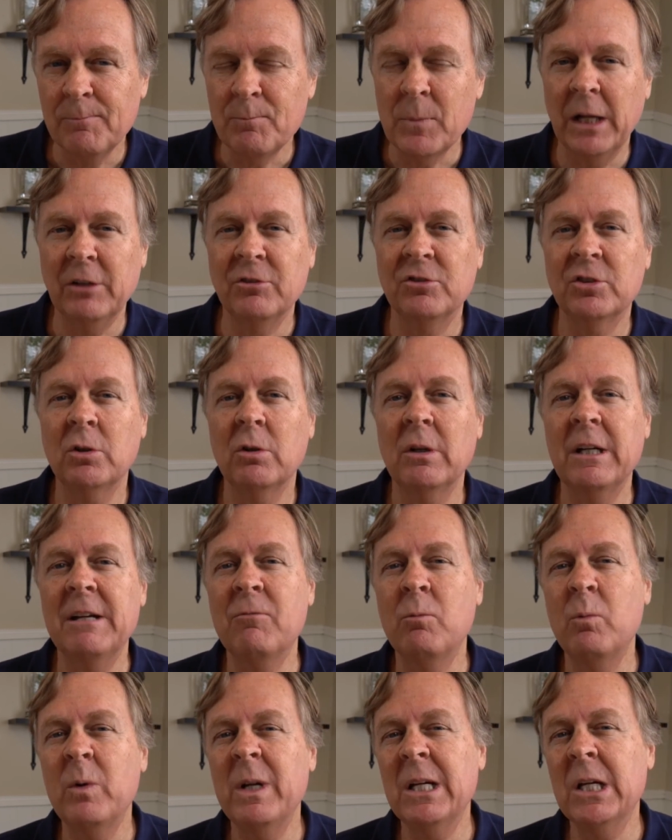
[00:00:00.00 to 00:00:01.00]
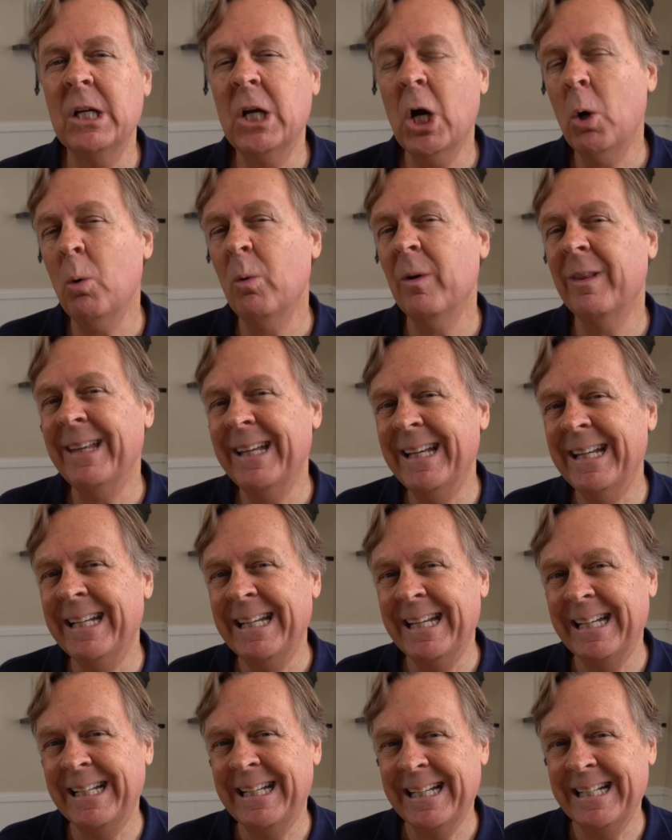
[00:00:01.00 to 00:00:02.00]
And so if we go within
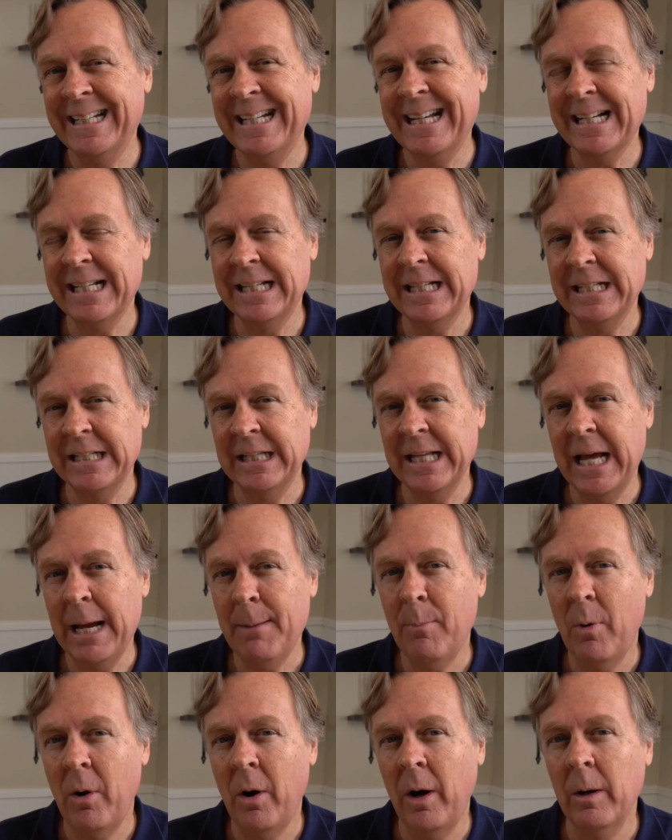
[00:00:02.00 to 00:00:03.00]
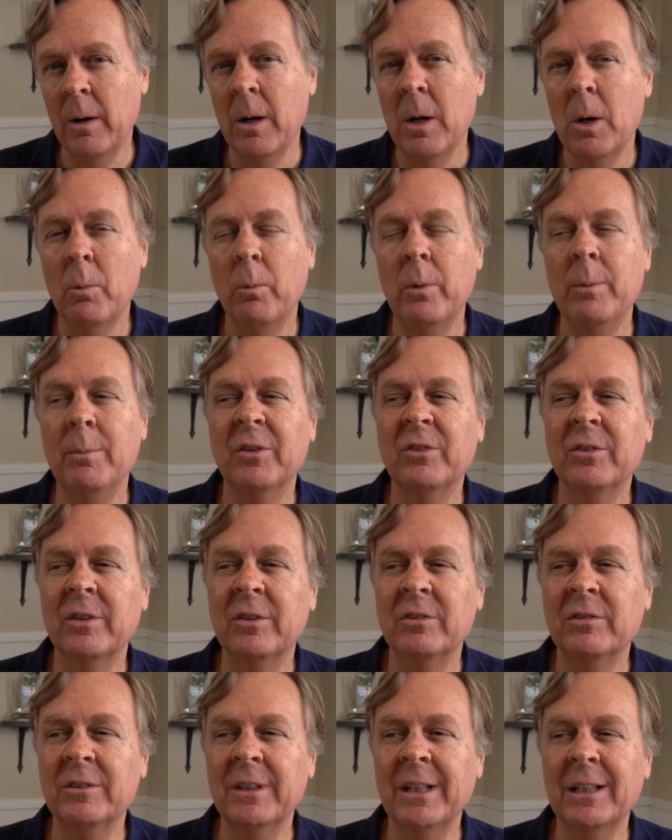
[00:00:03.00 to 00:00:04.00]
and connect to that part, we must
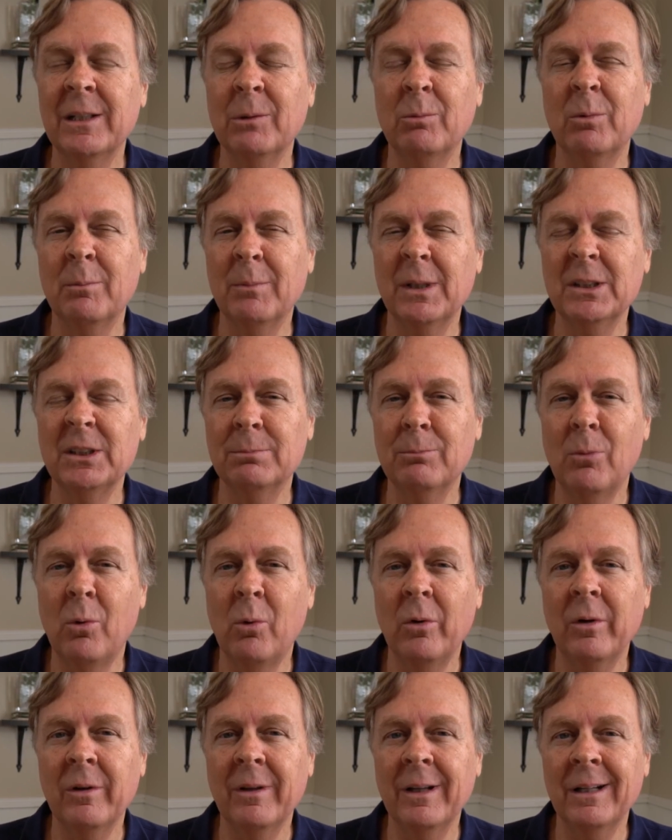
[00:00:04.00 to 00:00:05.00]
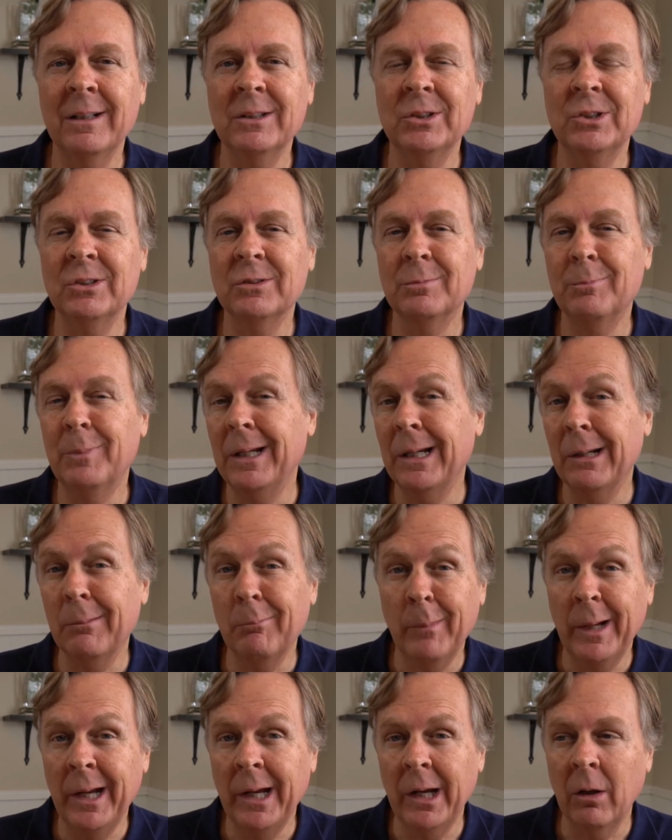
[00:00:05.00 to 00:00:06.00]
understand that we're much more than just being
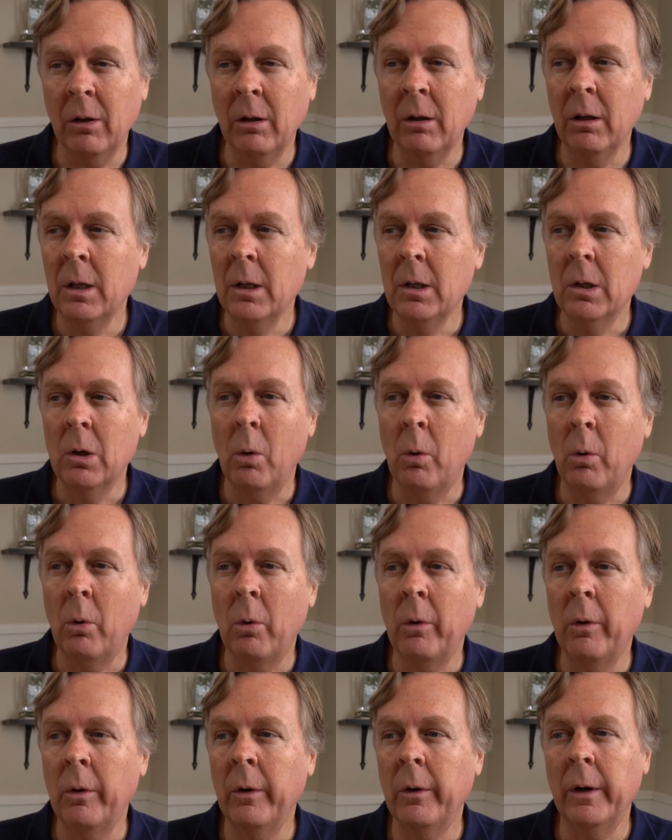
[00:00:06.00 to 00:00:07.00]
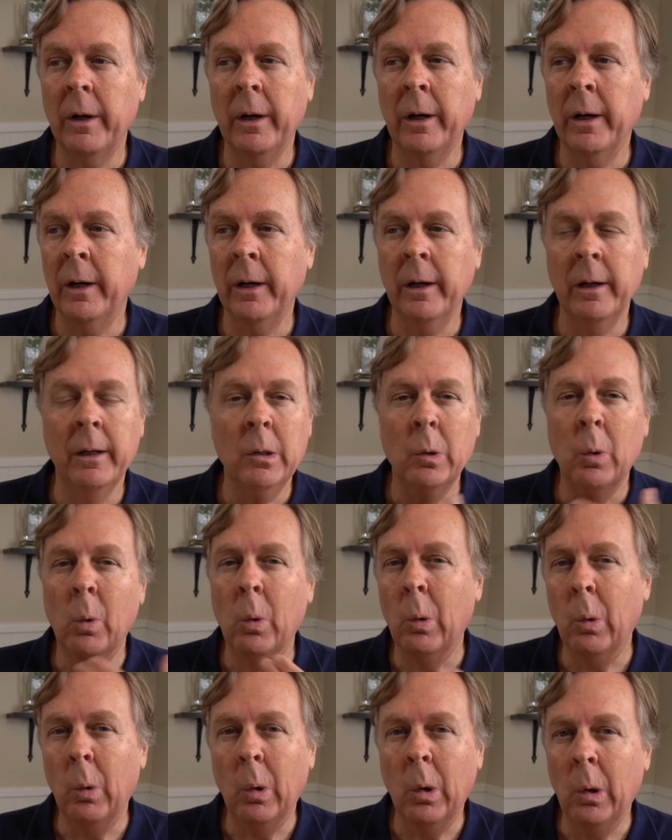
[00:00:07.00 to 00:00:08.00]
male, or
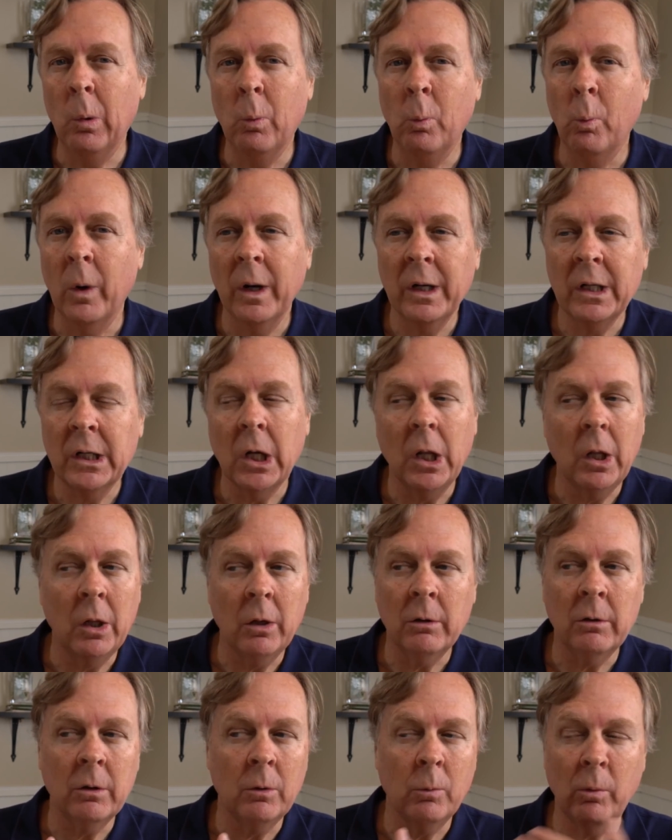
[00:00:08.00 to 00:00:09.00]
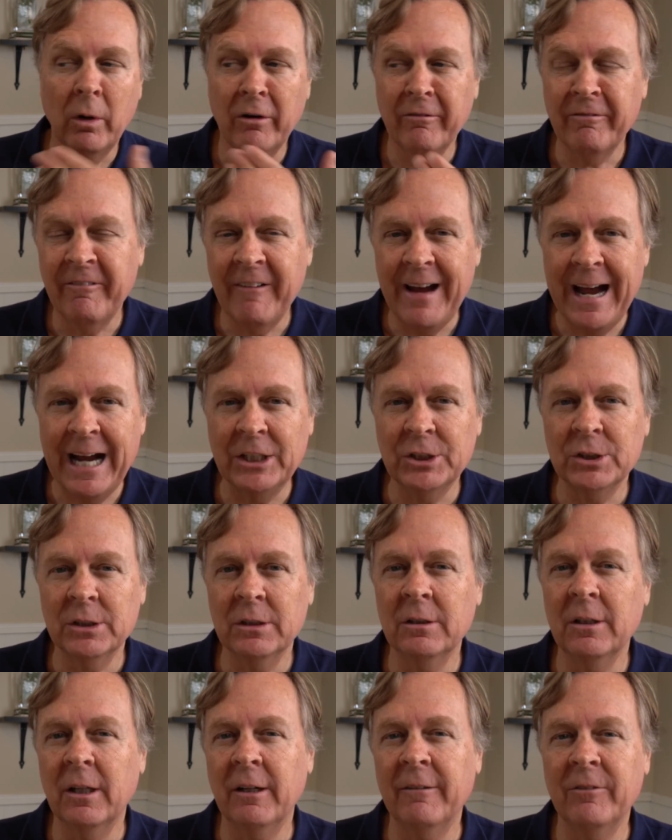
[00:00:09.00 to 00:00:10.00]
one color or one
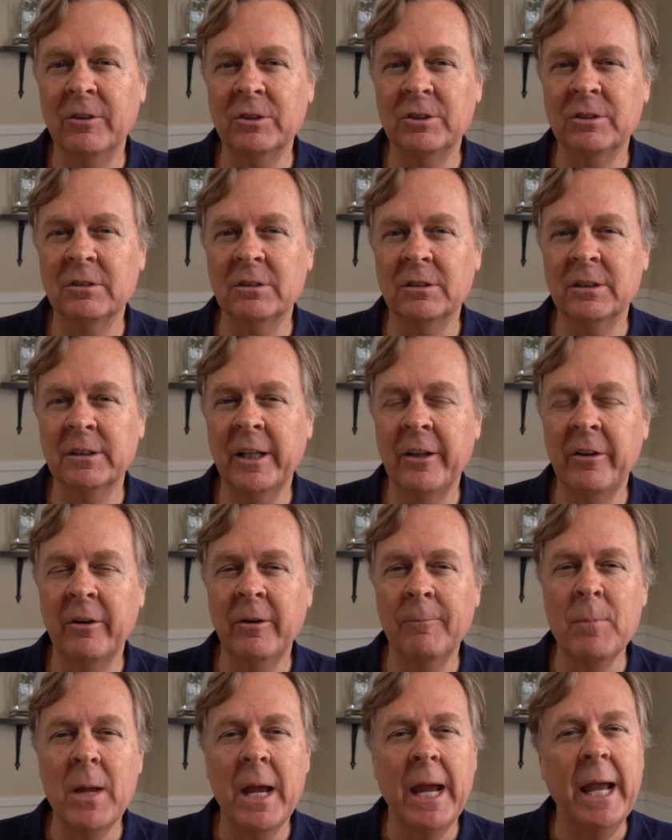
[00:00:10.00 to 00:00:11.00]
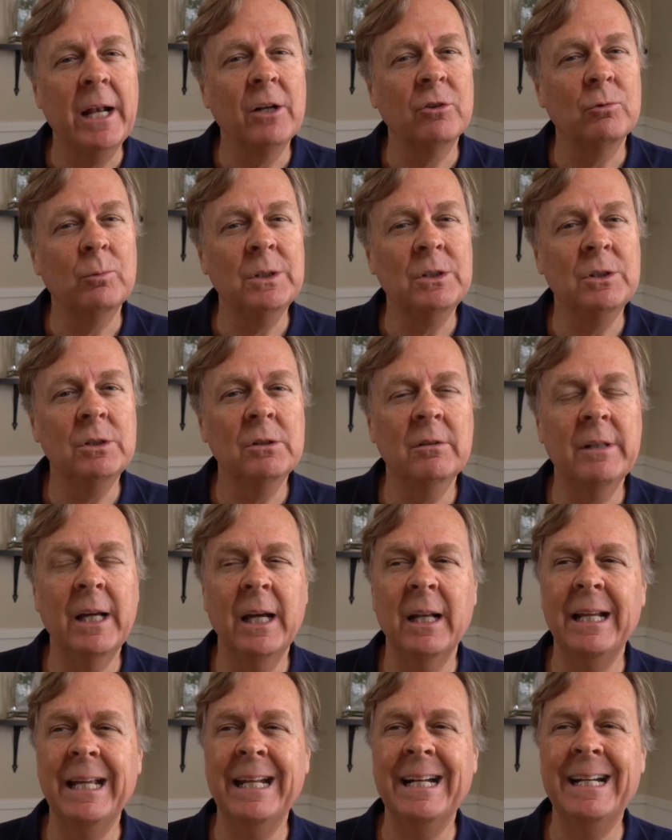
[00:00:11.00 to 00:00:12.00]
faction versus another. And as we do
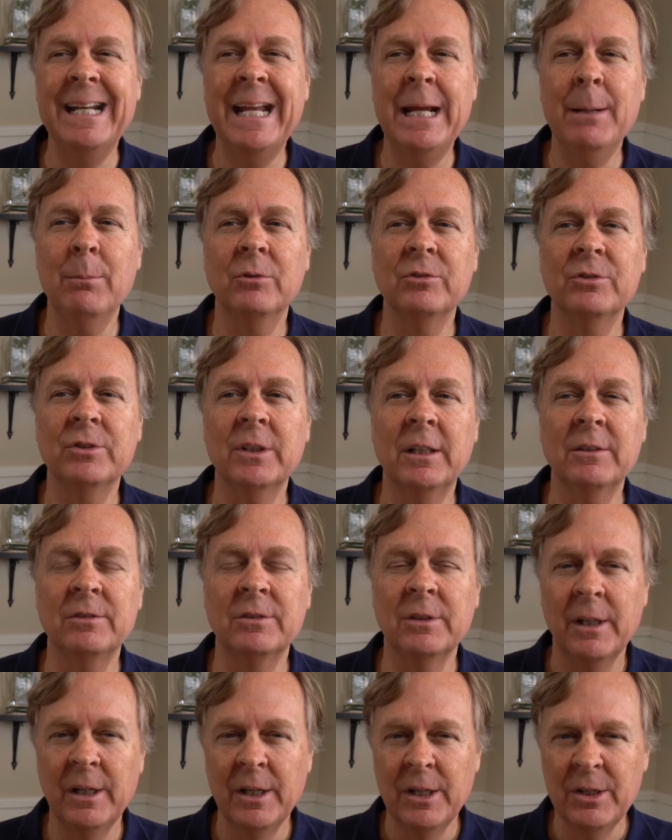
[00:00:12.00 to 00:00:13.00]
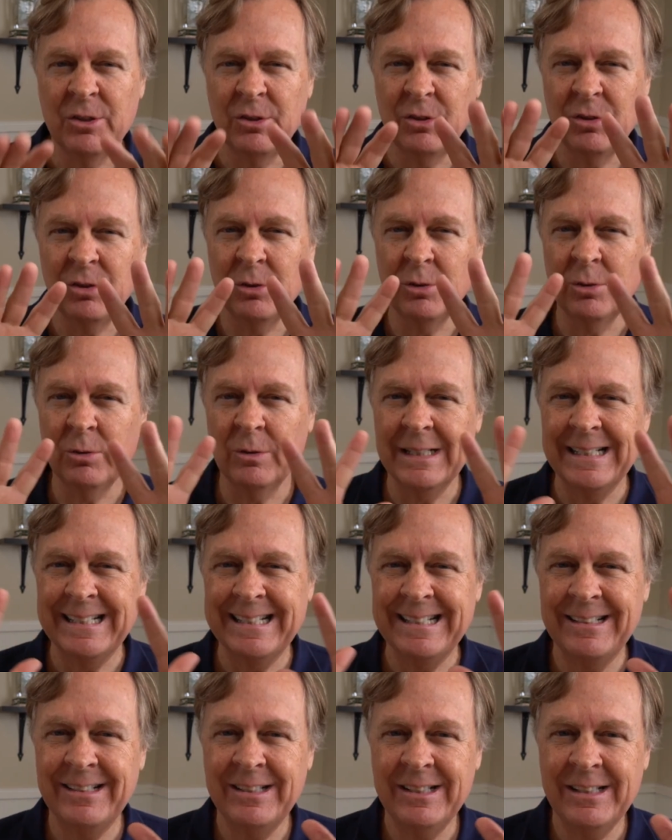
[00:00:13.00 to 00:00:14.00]
that, it enables us to
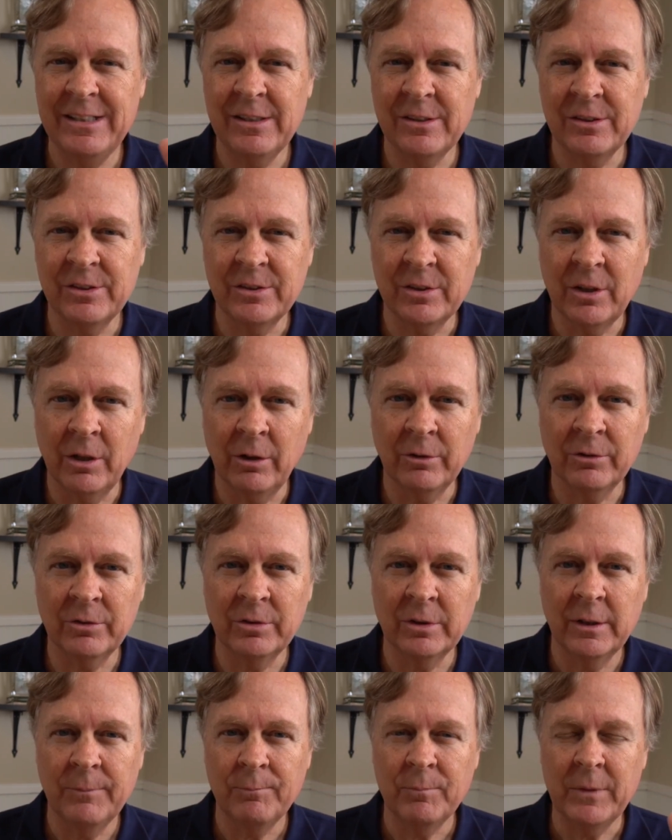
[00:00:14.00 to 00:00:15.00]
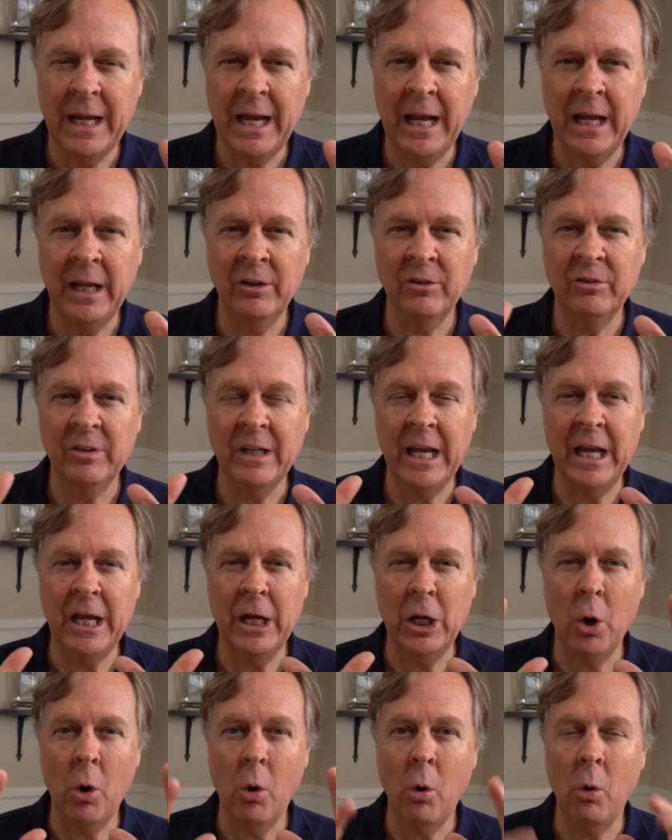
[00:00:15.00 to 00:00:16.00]
see ourselves as a
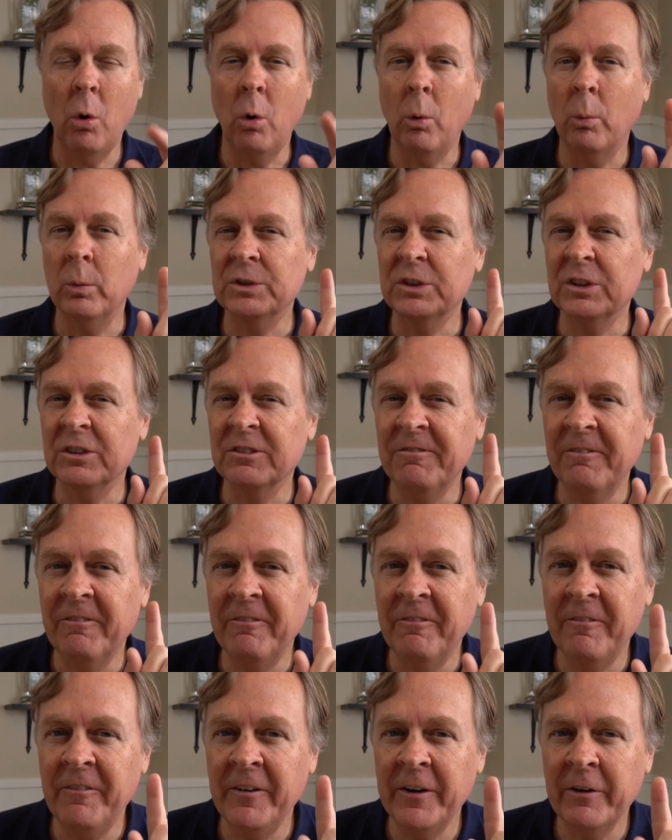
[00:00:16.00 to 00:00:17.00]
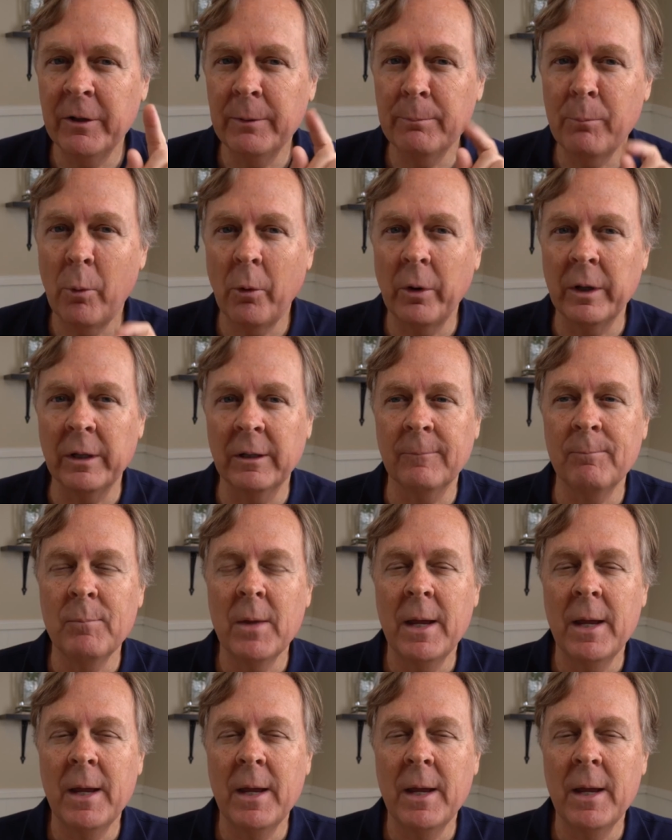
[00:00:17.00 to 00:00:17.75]
whole, which is very important.